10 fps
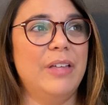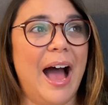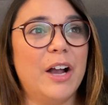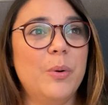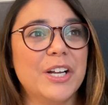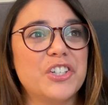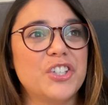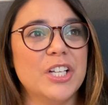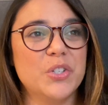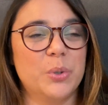That
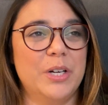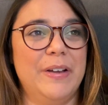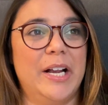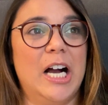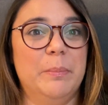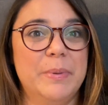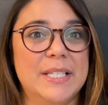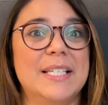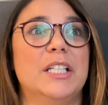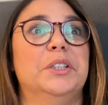question sort of
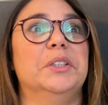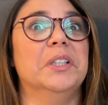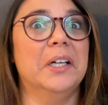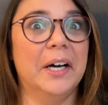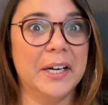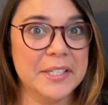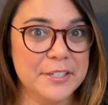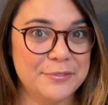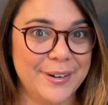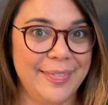encompasses a lot of
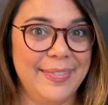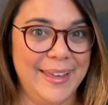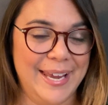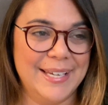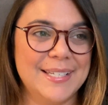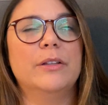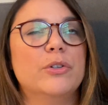different things.